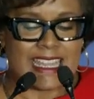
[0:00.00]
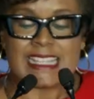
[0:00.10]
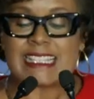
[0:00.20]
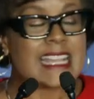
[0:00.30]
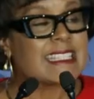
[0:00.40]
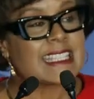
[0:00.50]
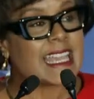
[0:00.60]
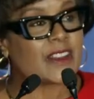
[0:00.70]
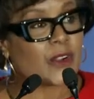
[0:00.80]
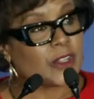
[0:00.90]
And as I
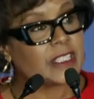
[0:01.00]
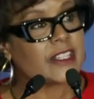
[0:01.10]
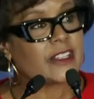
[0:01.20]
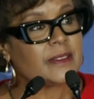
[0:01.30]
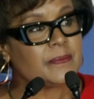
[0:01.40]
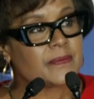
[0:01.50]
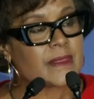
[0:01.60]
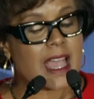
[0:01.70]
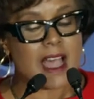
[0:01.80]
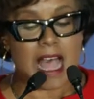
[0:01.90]
said earlier,
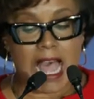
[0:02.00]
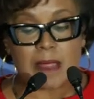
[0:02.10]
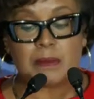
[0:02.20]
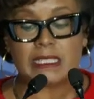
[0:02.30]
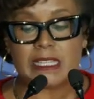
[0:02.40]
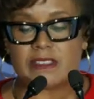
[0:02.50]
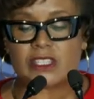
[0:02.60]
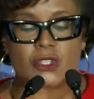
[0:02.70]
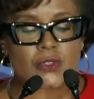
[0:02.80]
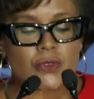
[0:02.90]
I believe
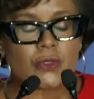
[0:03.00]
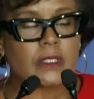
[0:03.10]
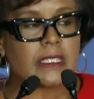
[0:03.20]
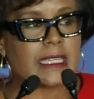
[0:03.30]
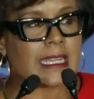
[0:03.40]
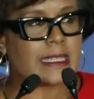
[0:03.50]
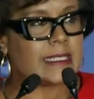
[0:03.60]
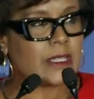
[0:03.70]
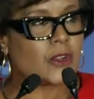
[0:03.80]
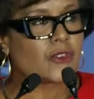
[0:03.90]
this is truly an
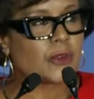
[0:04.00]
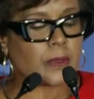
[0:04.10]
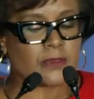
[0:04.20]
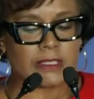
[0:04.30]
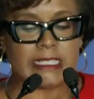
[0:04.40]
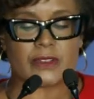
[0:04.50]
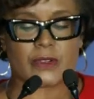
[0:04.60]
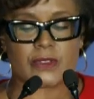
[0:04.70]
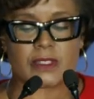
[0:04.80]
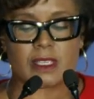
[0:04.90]
ideal group of
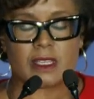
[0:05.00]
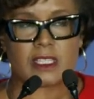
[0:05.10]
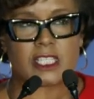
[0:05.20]
leaders